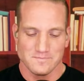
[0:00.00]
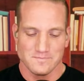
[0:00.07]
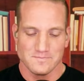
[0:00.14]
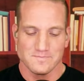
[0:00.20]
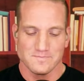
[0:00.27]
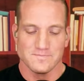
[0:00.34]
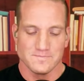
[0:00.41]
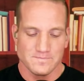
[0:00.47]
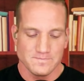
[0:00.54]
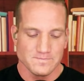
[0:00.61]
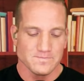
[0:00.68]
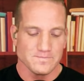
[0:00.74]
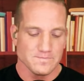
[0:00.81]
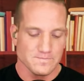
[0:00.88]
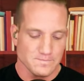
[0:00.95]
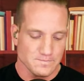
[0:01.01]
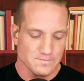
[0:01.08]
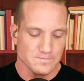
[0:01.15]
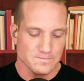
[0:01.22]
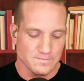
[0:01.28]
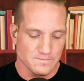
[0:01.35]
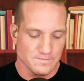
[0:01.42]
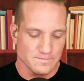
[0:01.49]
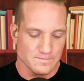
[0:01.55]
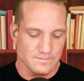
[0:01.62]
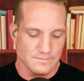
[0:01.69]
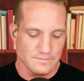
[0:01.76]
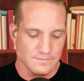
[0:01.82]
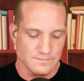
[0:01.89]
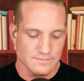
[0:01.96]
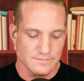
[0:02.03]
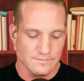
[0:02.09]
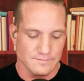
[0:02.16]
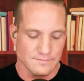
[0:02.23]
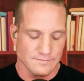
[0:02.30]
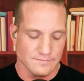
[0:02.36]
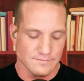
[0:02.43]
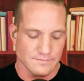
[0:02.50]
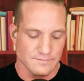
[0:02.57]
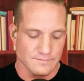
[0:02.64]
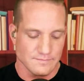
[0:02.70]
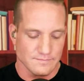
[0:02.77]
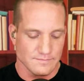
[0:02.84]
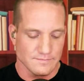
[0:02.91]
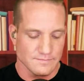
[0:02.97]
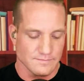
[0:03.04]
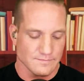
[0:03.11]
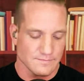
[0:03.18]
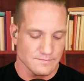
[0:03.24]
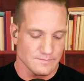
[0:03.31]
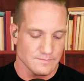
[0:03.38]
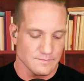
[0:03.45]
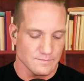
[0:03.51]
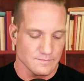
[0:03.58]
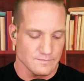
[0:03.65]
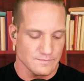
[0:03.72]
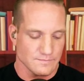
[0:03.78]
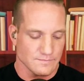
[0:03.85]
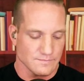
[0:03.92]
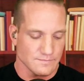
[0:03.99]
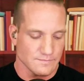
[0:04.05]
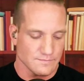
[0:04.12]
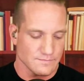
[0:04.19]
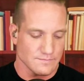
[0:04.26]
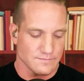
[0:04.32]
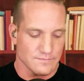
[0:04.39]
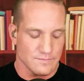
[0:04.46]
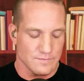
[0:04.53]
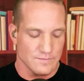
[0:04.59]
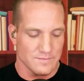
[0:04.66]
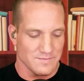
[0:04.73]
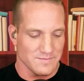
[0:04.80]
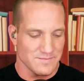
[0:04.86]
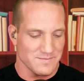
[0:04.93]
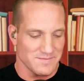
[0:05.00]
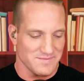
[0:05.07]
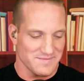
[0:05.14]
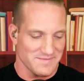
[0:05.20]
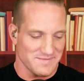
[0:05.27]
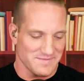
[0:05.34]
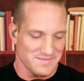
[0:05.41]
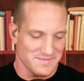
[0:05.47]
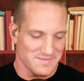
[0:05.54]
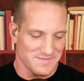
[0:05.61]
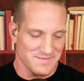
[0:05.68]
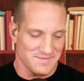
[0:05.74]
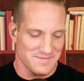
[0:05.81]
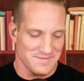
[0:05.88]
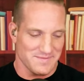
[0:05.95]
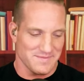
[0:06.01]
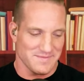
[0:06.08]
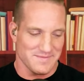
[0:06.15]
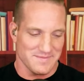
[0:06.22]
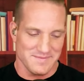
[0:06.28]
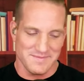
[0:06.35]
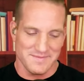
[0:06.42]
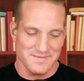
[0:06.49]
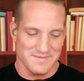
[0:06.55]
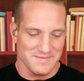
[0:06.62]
(silent)